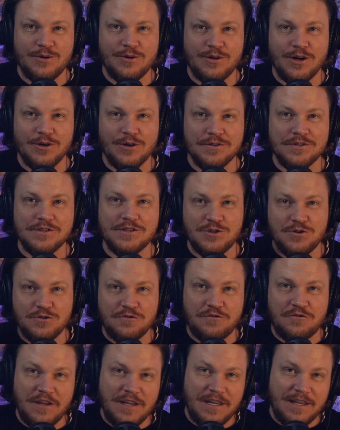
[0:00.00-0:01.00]
who goes
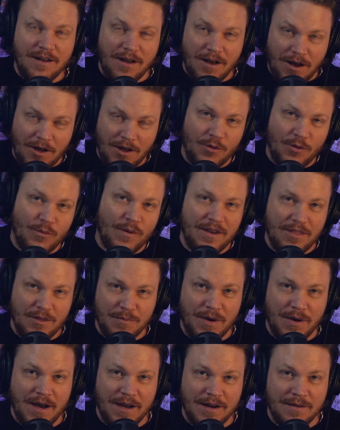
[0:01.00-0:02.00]
2 feet all the way to the
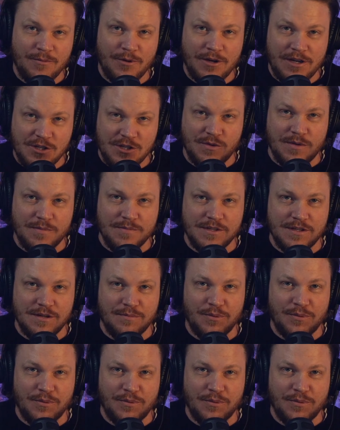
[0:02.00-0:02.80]
bottom when he swims in a